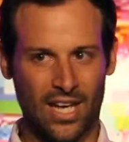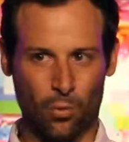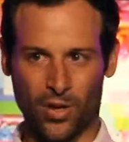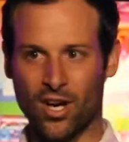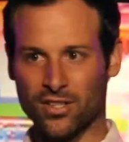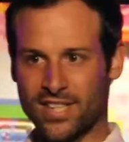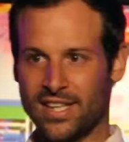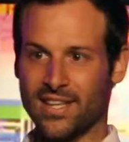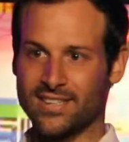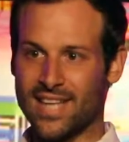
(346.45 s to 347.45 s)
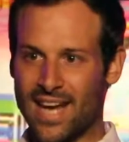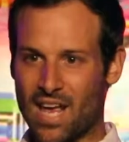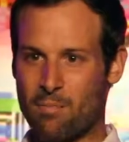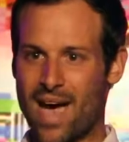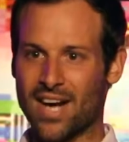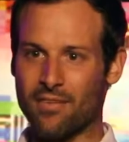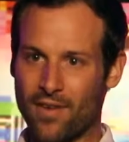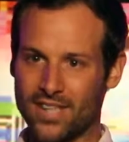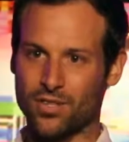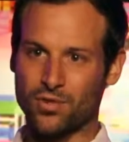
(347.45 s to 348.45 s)
it re-articulates that and
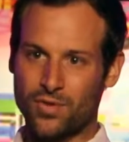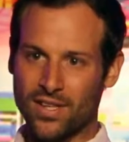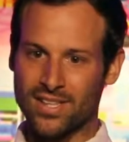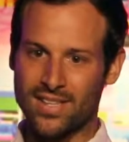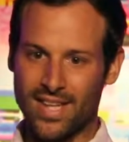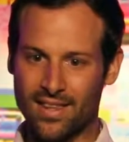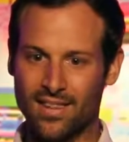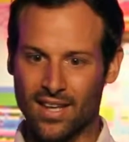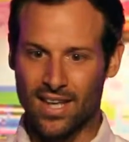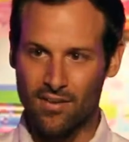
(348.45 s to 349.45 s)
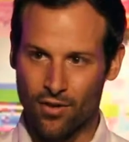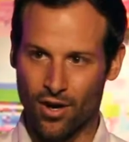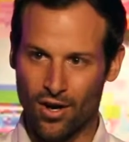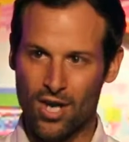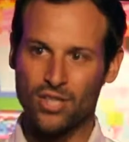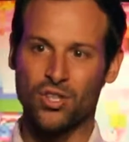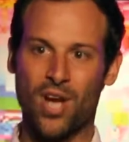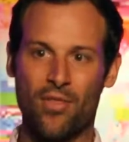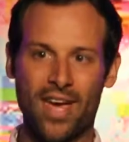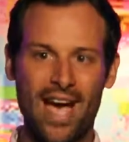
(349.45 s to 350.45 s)
magnifies those feelings in the giver. So
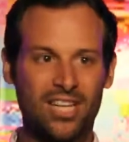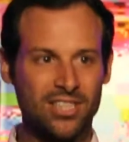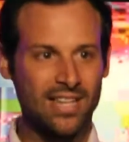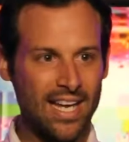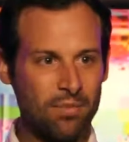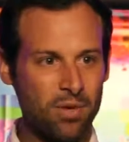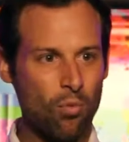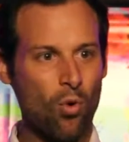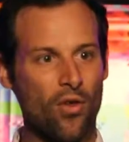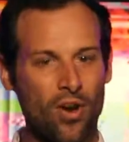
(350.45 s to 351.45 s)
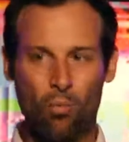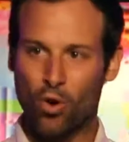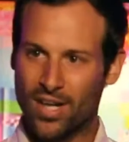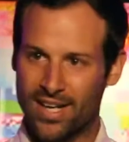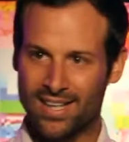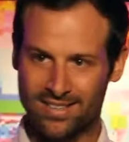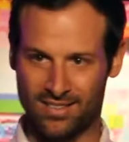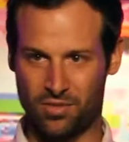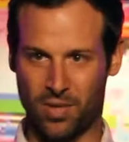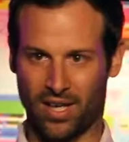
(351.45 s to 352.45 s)
now they actually like me more, they're more
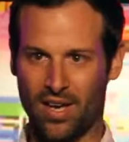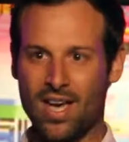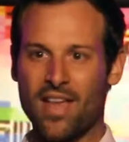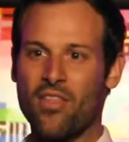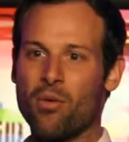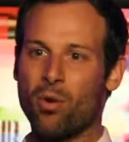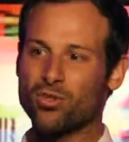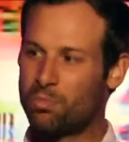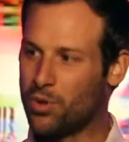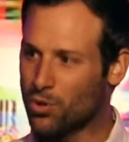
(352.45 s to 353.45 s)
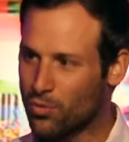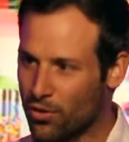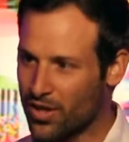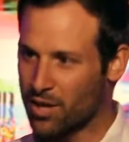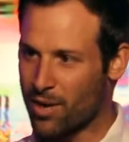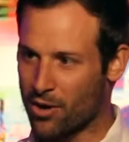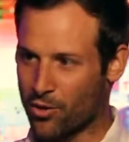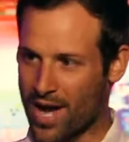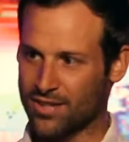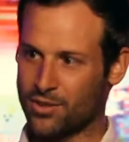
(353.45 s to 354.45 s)
connected to me. And then the most beautiful thing
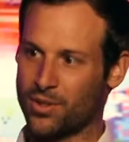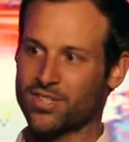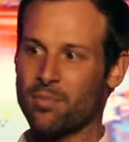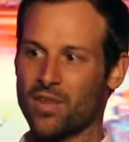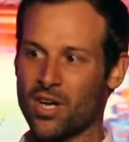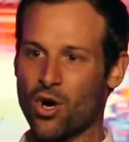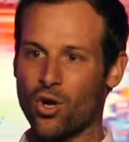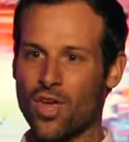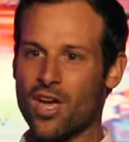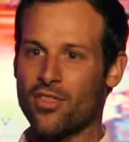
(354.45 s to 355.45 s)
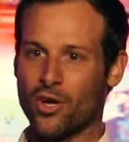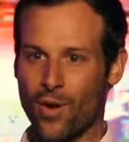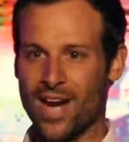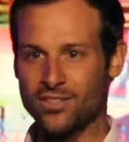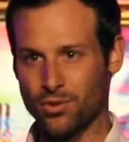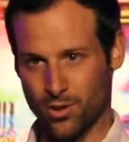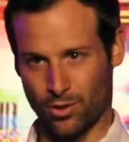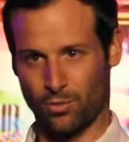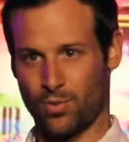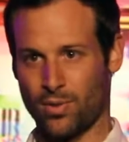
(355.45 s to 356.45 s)
about gratitude is something called the gratitude
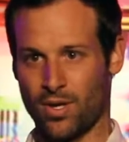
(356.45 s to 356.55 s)
loop.